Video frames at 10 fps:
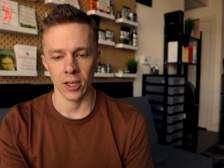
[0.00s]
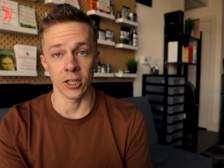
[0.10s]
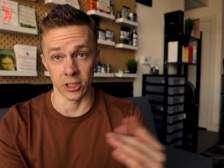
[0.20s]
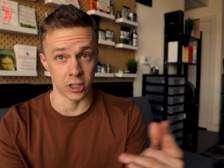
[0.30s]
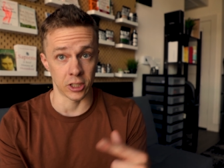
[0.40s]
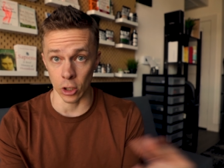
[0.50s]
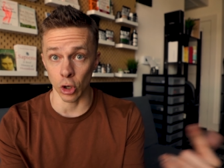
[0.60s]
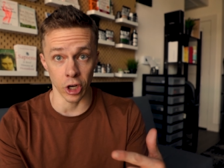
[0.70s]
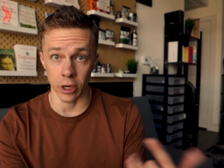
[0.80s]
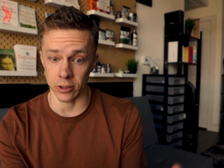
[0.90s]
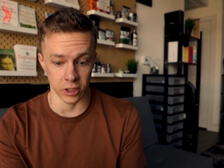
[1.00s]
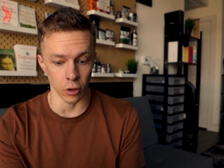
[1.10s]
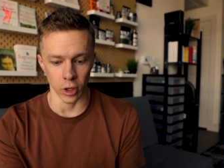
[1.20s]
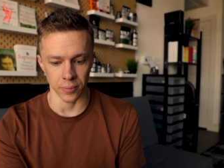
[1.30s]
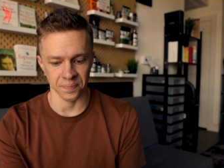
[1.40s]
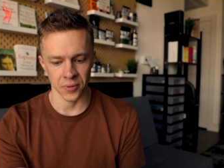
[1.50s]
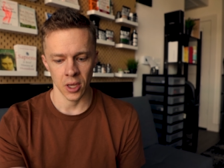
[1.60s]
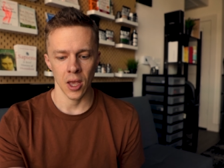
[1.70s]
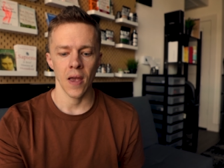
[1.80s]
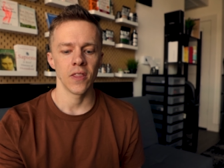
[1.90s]
It's still good, still good.
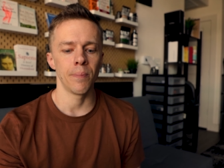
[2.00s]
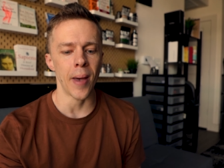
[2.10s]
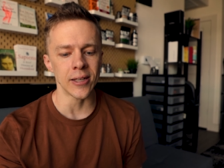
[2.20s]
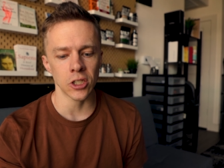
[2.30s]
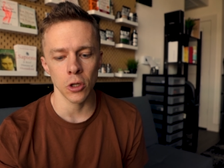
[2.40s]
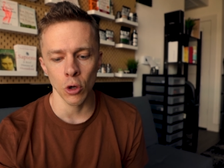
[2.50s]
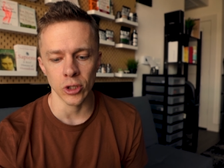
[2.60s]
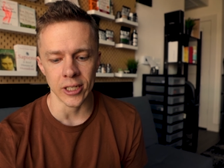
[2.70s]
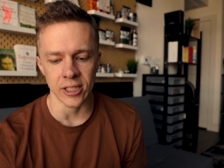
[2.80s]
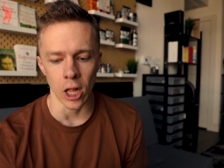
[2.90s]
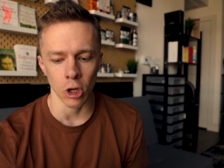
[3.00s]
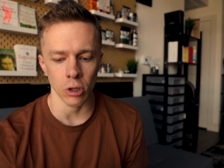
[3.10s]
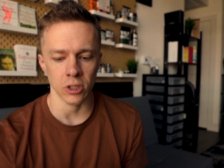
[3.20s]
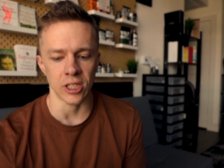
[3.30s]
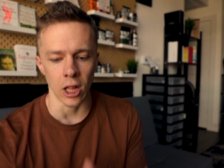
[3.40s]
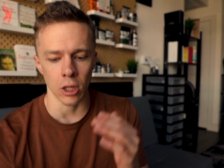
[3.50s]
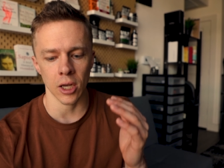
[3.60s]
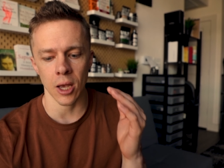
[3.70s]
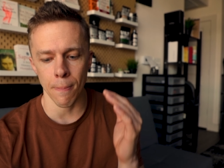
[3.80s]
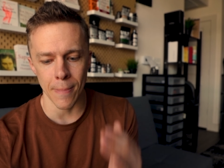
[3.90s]
The best news in
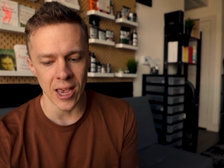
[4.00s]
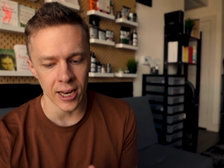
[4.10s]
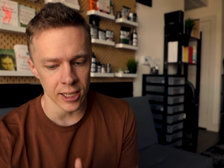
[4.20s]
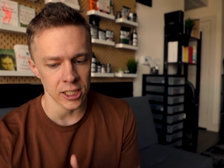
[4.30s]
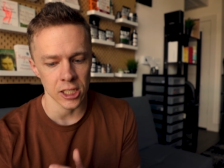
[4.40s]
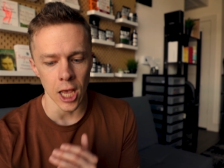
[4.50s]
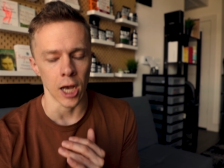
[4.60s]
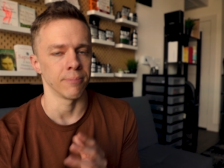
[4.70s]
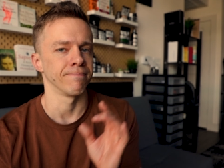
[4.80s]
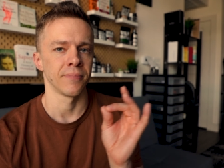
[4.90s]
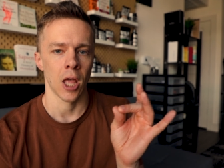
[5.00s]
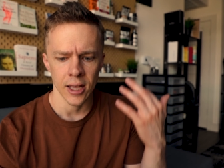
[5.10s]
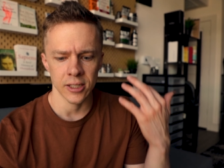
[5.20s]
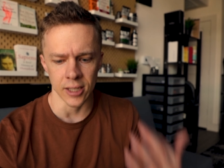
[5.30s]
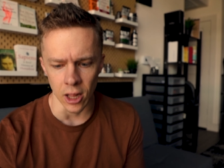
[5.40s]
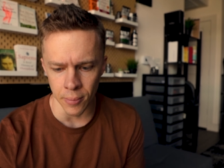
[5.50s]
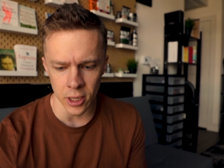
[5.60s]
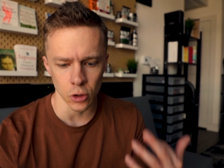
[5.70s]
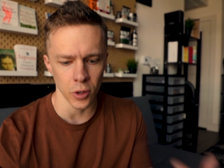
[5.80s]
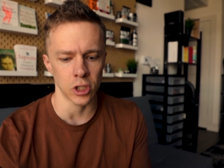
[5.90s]
Seligman's,
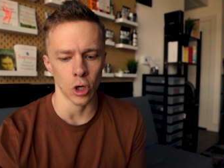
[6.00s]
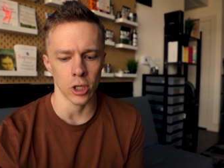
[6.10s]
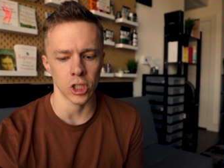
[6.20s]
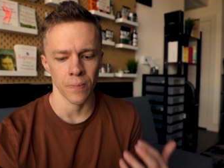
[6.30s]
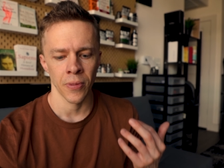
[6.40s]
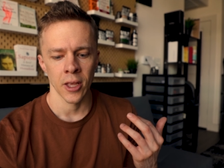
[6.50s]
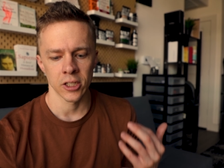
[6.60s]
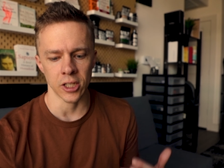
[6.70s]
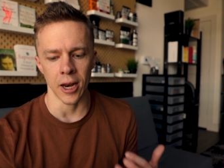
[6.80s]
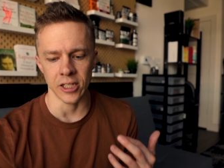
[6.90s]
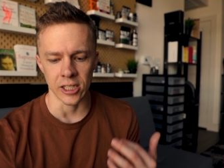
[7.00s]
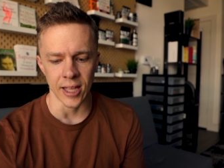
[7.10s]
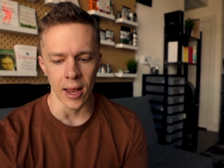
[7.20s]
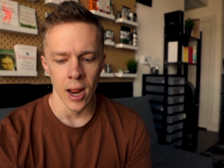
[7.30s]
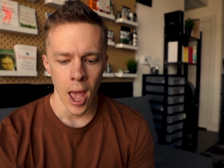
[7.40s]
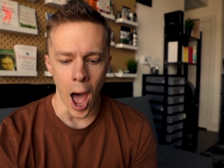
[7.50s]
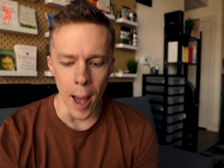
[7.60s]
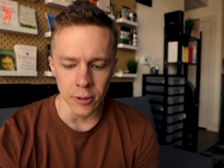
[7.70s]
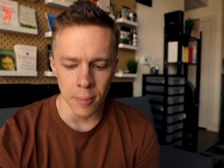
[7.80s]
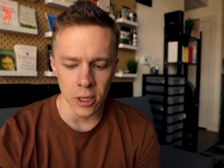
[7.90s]
Seligman's research studies is that
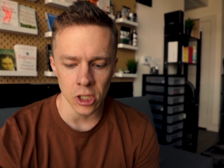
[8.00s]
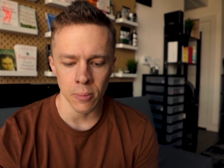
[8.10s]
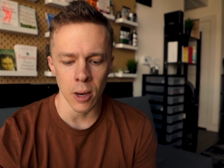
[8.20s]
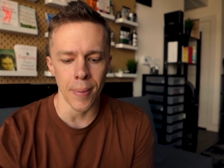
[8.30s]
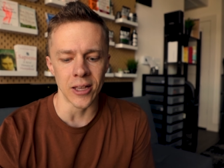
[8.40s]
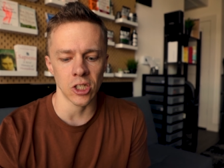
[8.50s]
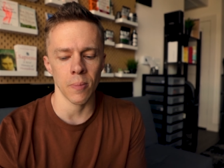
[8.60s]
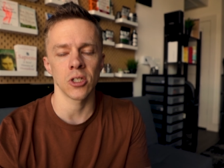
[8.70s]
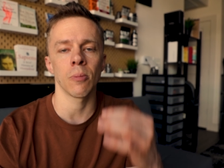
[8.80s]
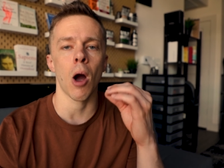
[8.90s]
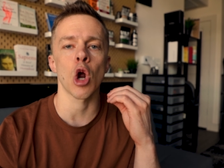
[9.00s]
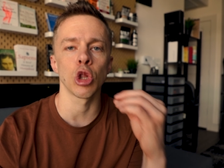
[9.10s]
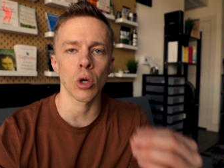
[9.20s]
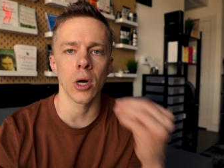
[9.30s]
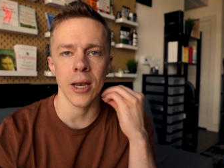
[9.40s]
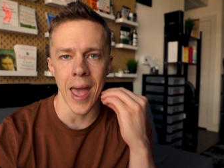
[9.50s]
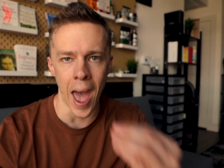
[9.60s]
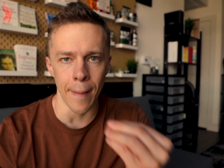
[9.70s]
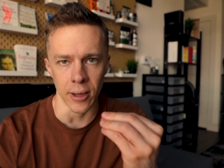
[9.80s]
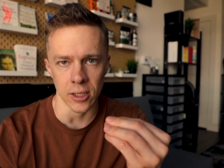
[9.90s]
optimism and pessimism are learned
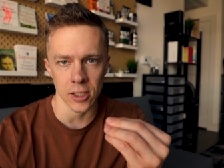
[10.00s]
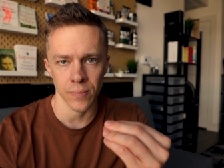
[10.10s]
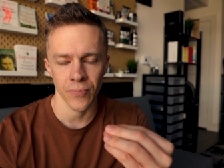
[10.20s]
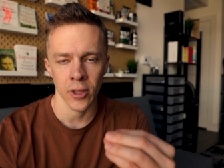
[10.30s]
habits.